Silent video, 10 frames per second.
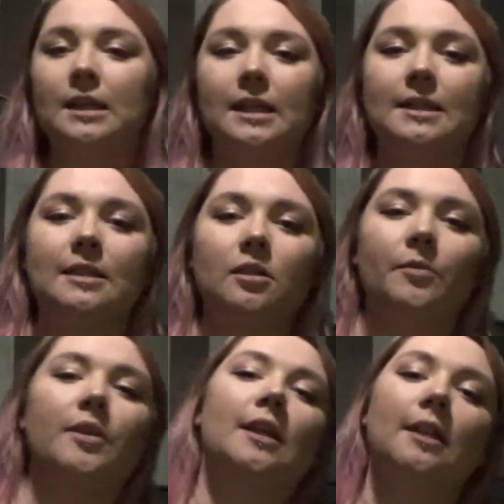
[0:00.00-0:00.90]
This is
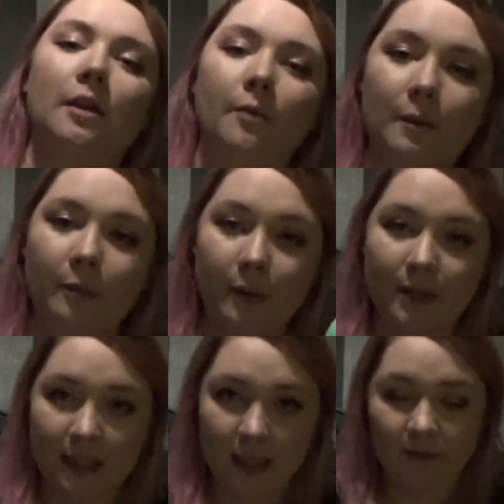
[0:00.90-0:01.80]
something that when we
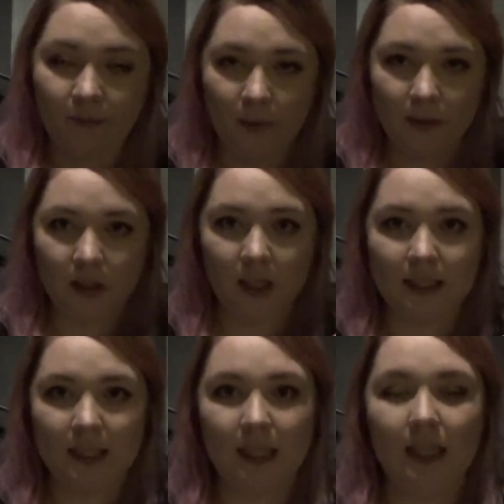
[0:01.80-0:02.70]

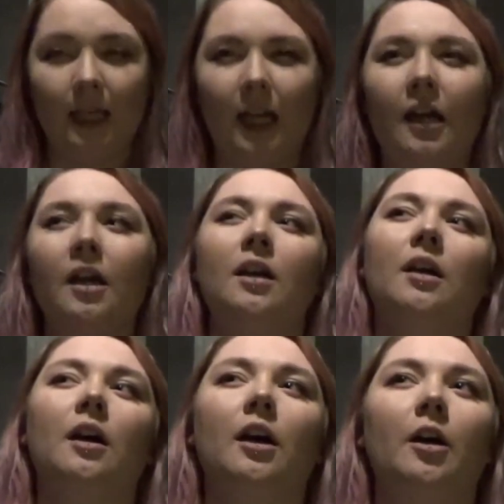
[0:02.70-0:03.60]
started teething,
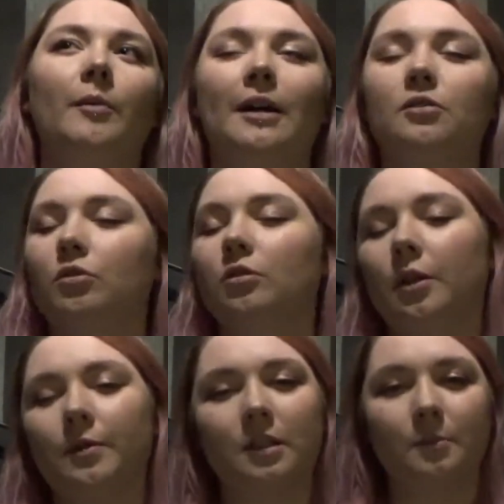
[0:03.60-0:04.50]
I saw
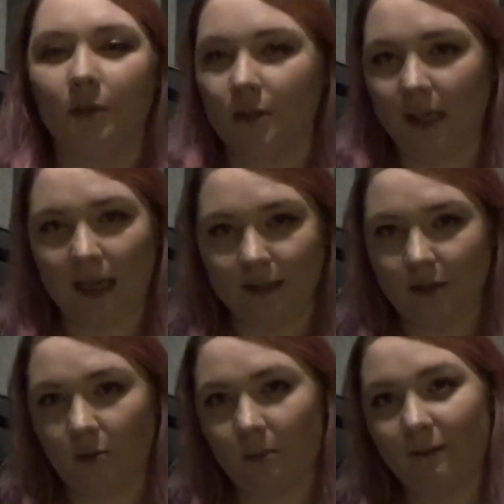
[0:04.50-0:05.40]
loads of sponsored
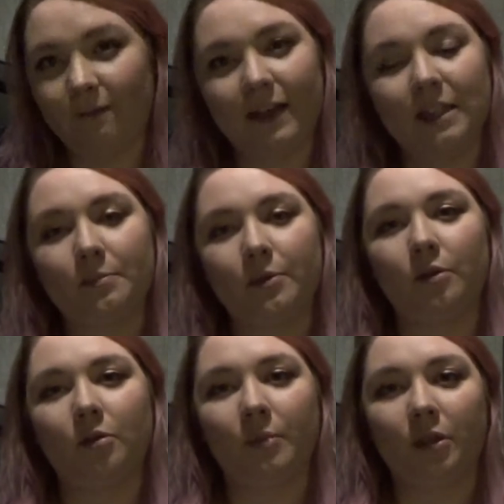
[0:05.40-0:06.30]
ads on my
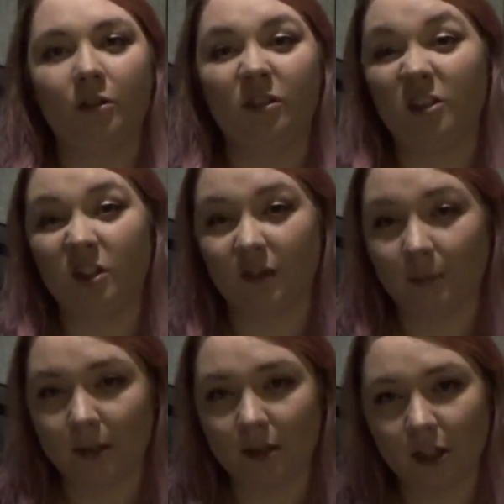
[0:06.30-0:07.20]
Facebook because of the stuff
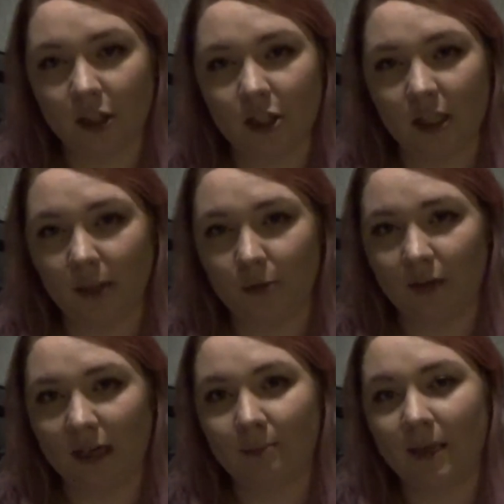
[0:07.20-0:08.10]
I've been searching. It was
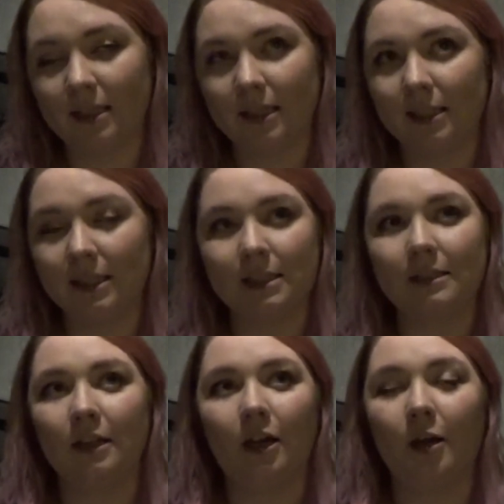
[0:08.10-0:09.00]
recommending
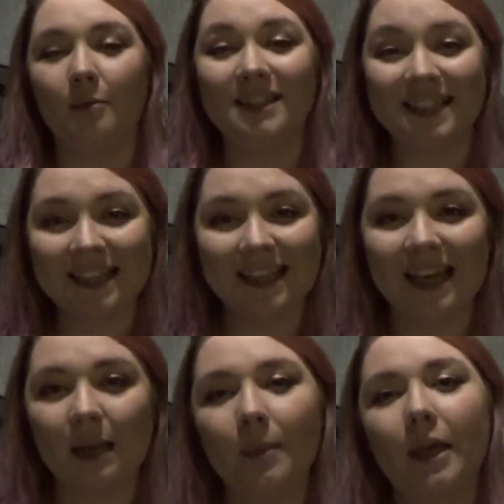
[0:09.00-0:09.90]
this teething
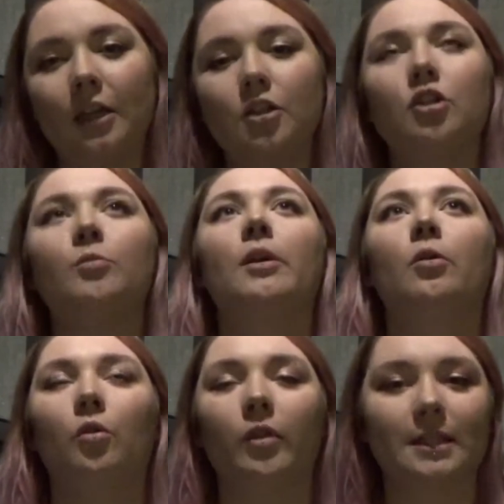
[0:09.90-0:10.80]
egg page to me
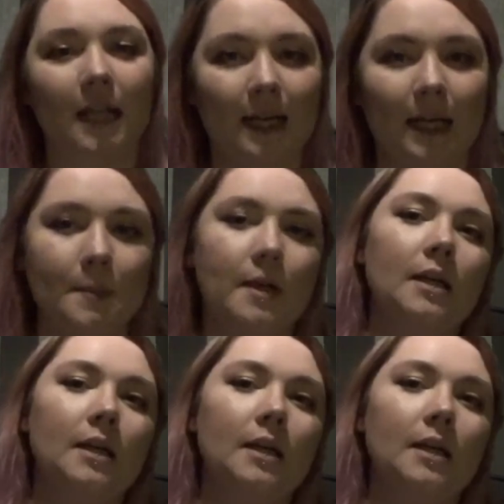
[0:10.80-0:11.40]
all the time.